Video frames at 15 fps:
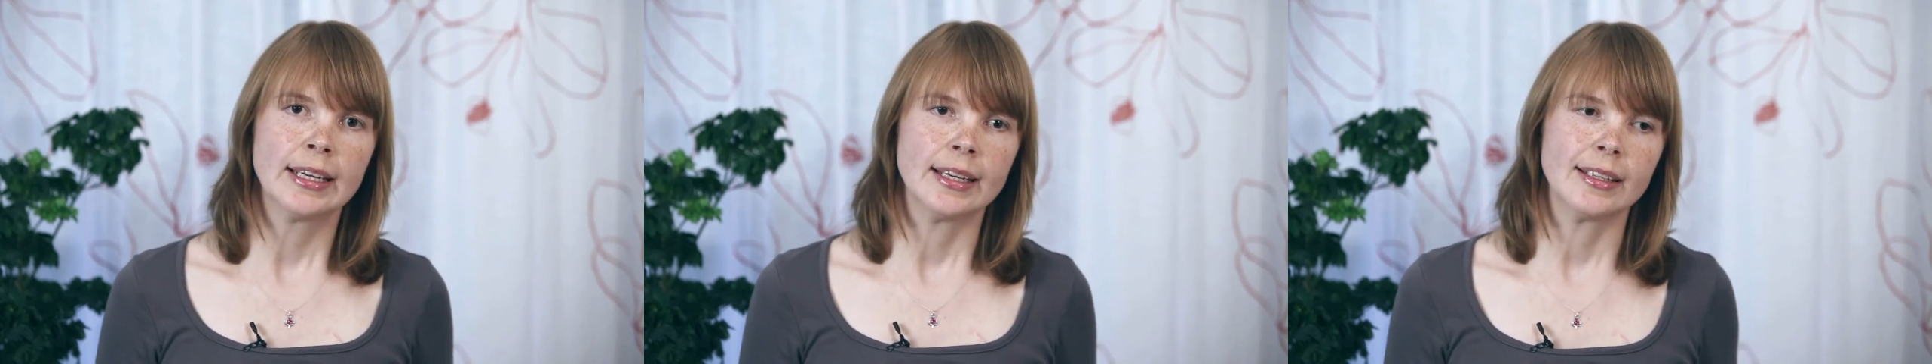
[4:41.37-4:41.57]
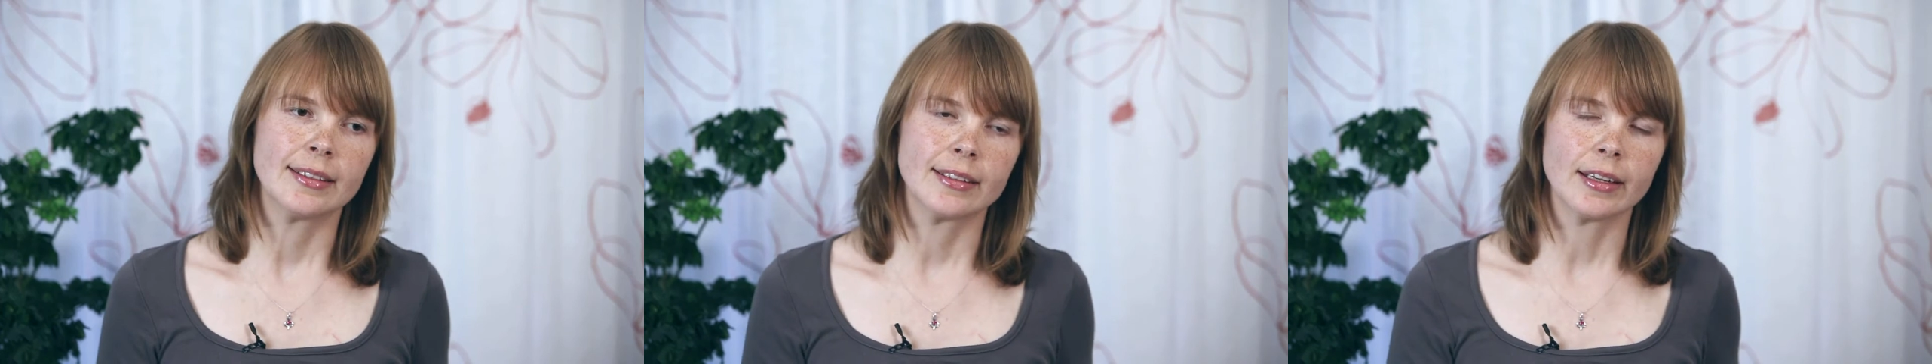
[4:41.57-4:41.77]

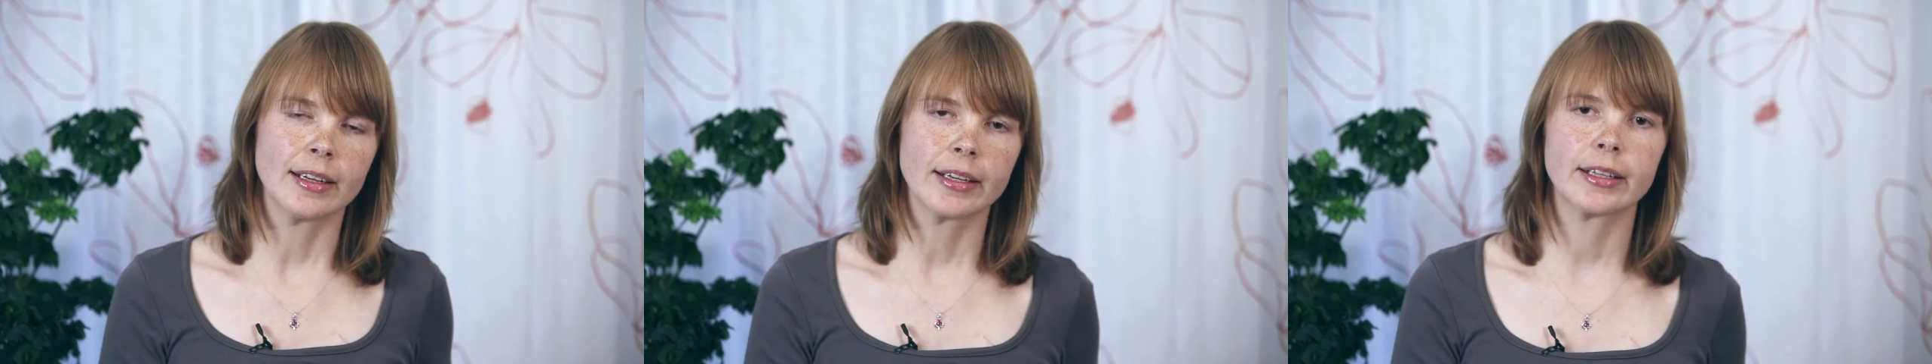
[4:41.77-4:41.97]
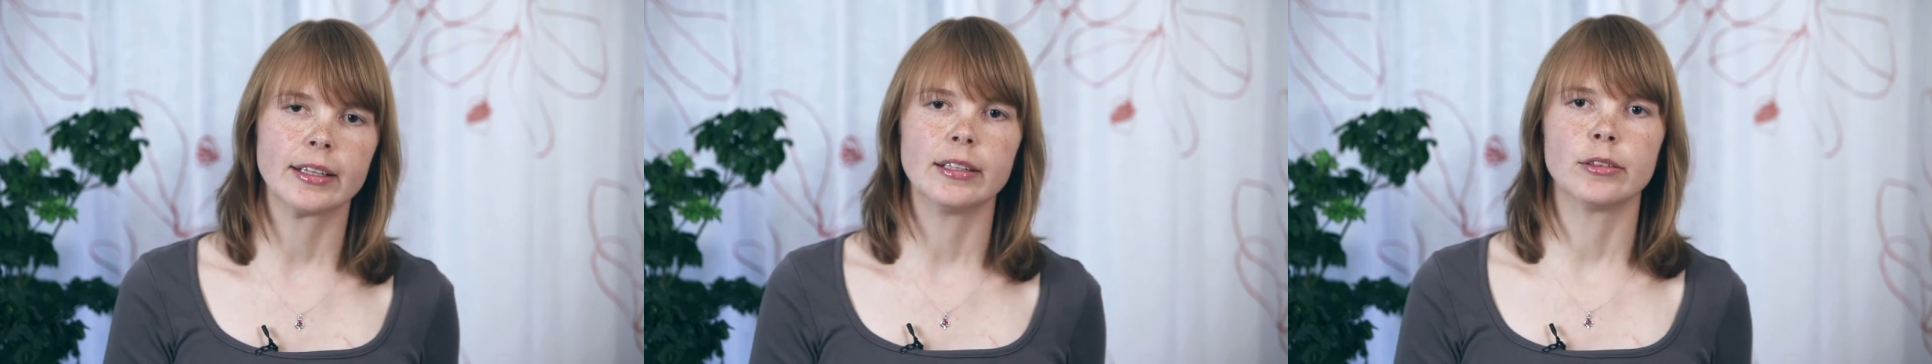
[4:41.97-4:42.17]
is
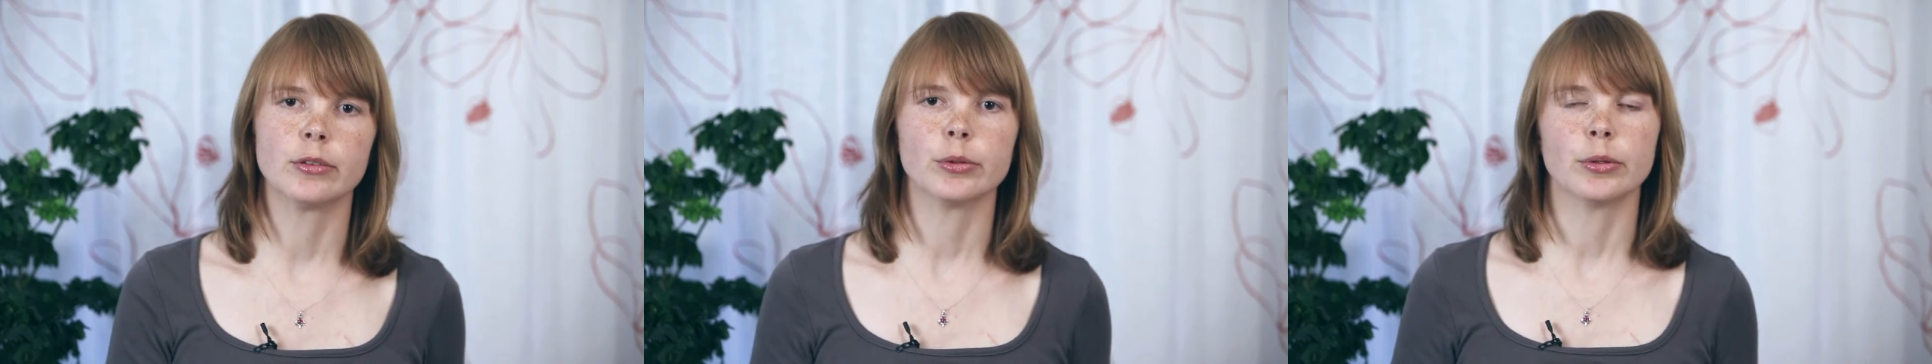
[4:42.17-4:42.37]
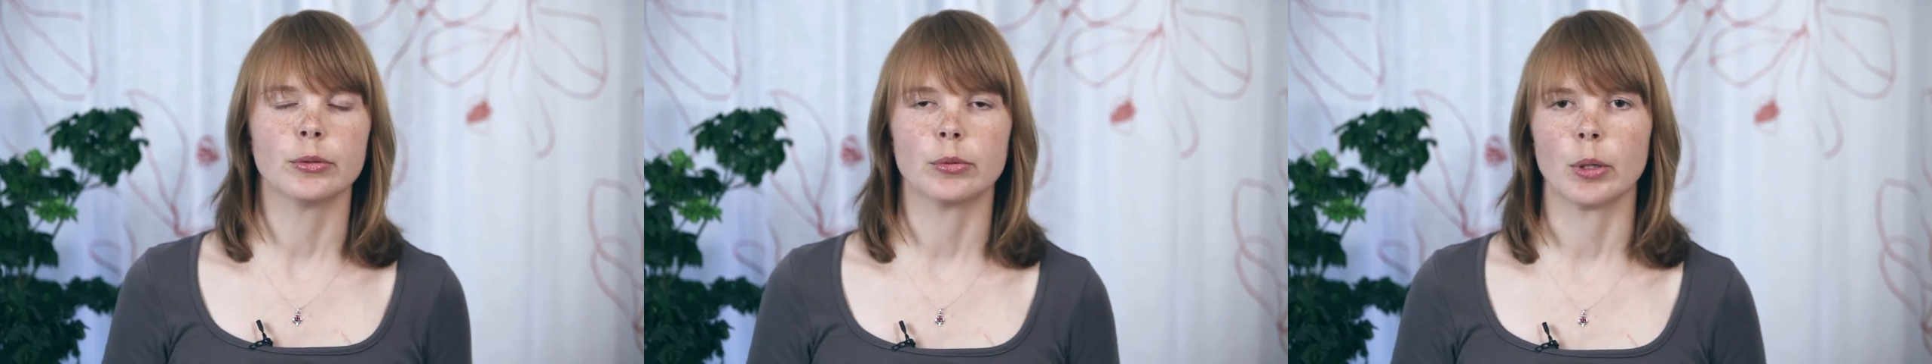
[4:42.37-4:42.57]
likely
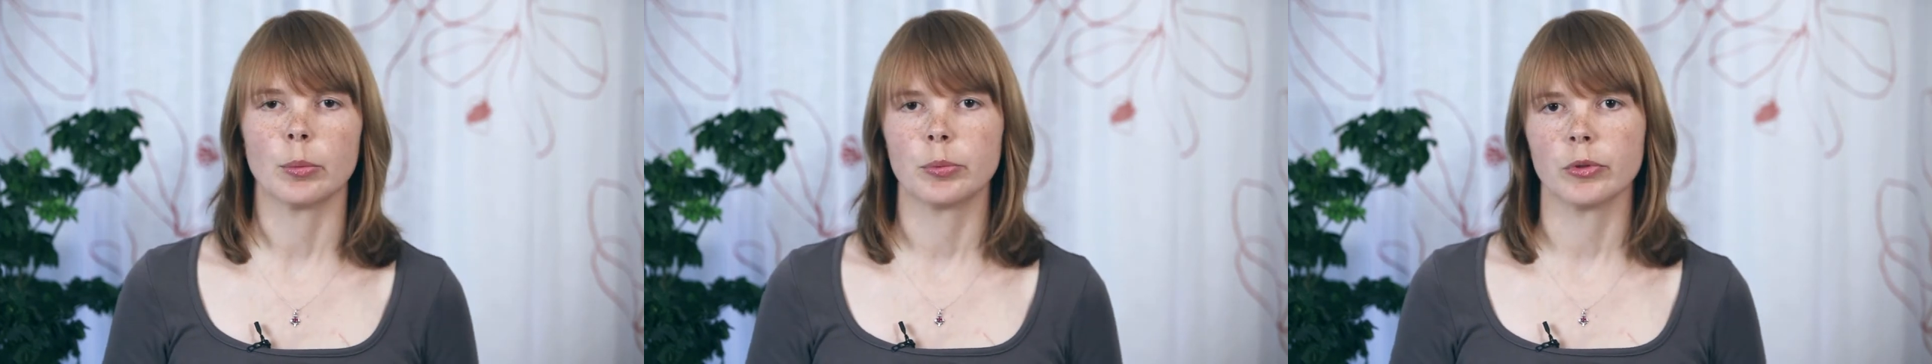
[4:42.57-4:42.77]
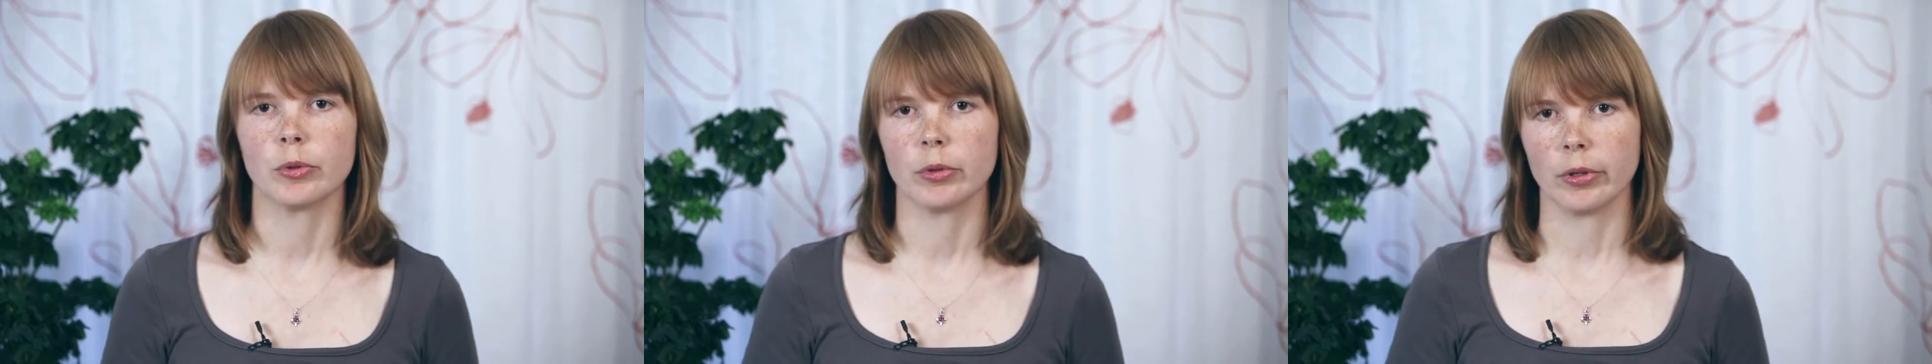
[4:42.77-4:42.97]
to
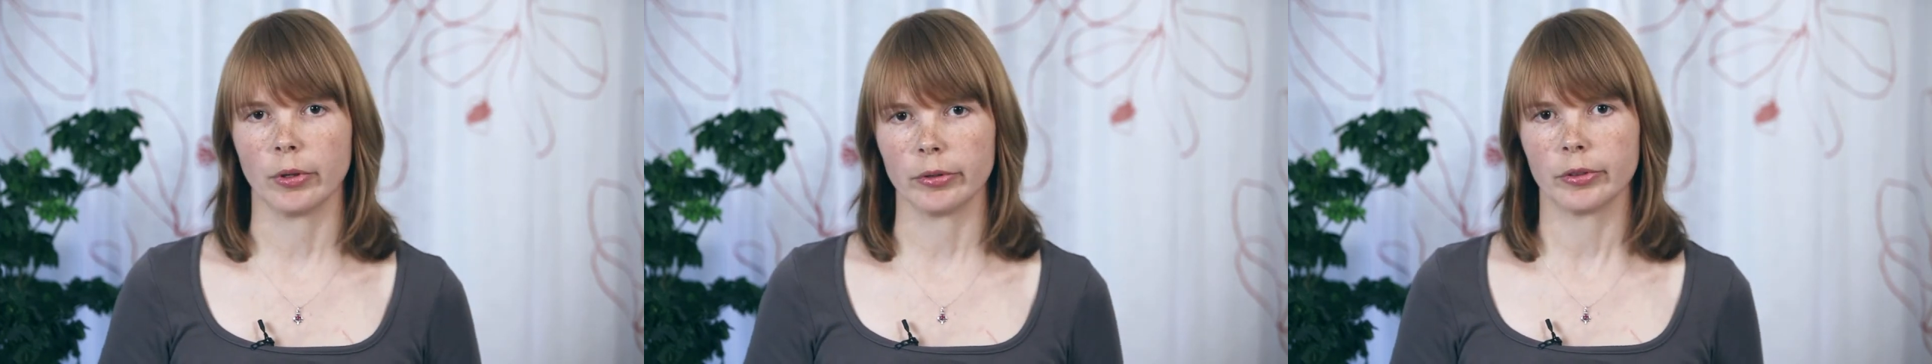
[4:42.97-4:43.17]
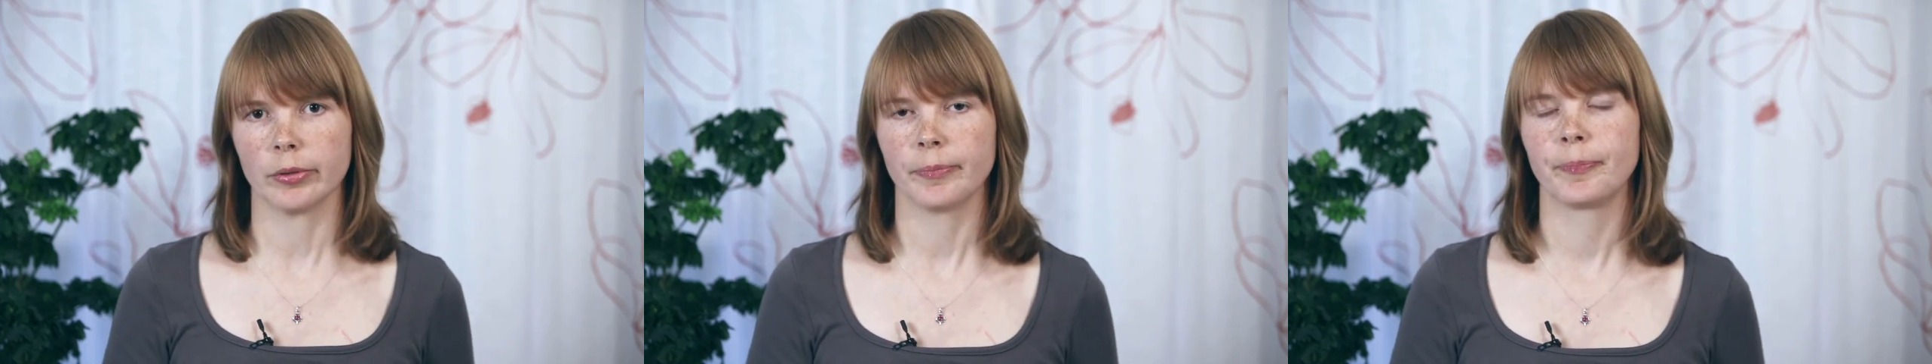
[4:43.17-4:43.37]
erupt or
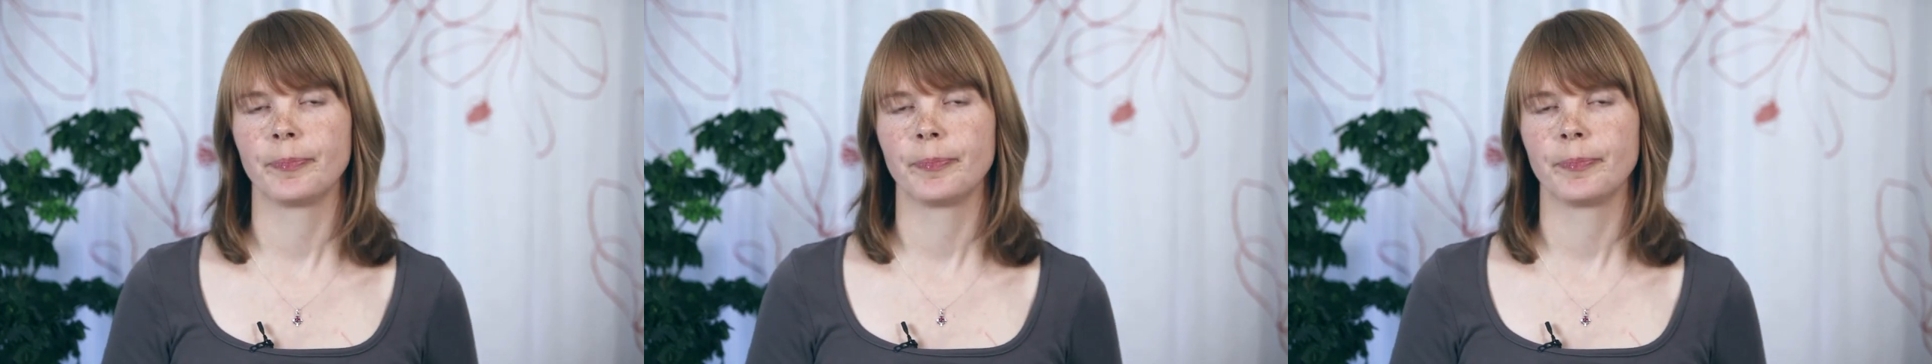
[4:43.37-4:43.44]
not.